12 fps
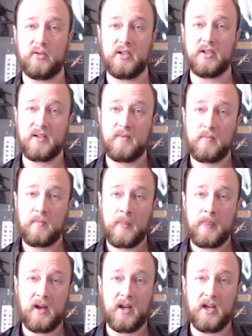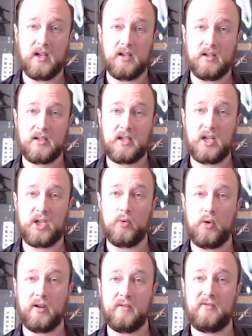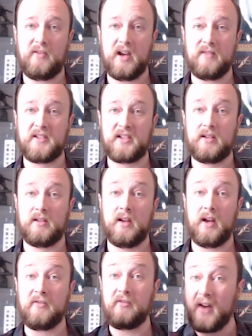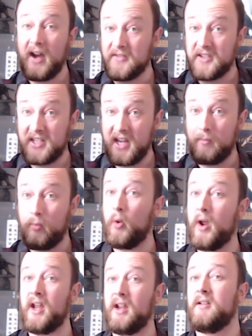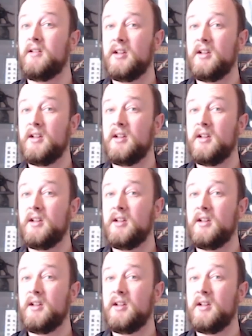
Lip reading: is, and take you on a five-step way